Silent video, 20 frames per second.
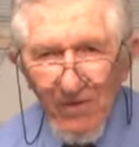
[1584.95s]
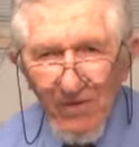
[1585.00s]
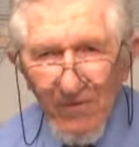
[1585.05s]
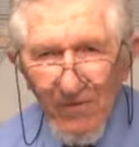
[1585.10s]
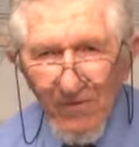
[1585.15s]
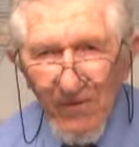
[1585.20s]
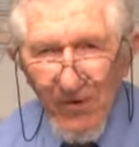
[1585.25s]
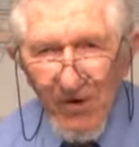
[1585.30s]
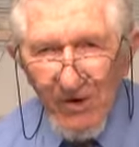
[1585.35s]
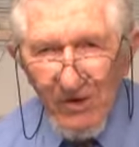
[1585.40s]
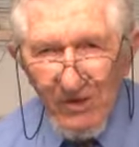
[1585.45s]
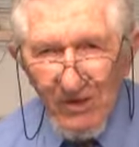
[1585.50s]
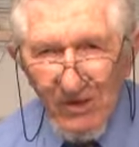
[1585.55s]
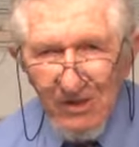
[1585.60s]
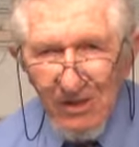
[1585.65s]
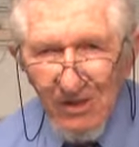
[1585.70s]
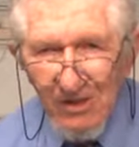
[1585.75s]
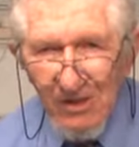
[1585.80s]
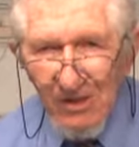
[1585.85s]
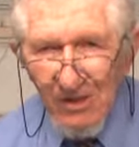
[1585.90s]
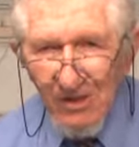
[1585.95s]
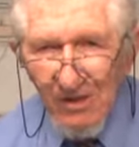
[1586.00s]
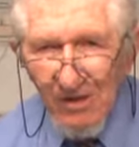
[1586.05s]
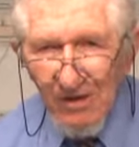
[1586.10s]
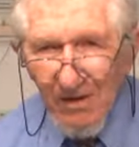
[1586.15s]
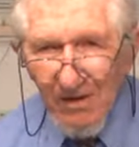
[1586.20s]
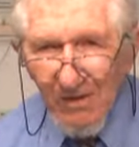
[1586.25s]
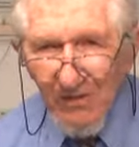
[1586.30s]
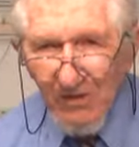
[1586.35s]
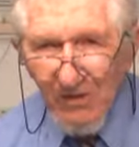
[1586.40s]
force,
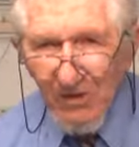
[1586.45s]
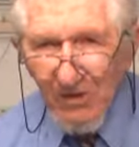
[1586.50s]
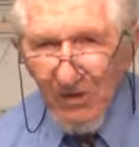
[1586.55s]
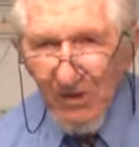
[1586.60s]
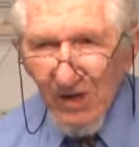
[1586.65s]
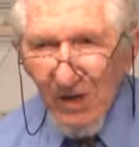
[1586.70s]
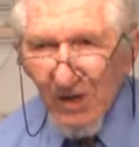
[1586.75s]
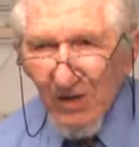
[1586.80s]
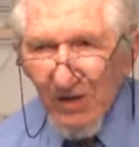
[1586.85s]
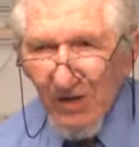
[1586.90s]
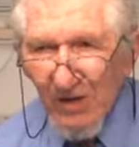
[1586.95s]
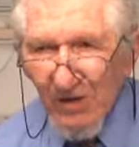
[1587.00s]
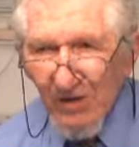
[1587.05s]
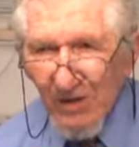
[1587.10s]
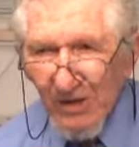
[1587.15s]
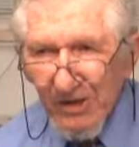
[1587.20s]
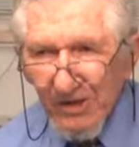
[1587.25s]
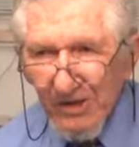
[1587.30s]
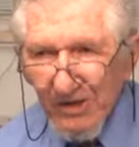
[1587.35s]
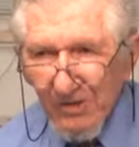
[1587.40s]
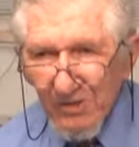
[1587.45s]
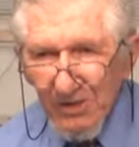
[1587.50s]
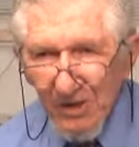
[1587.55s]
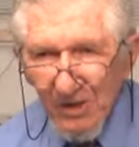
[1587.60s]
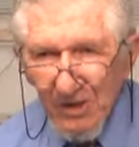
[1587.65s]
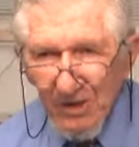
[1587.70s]
of totalitarianism.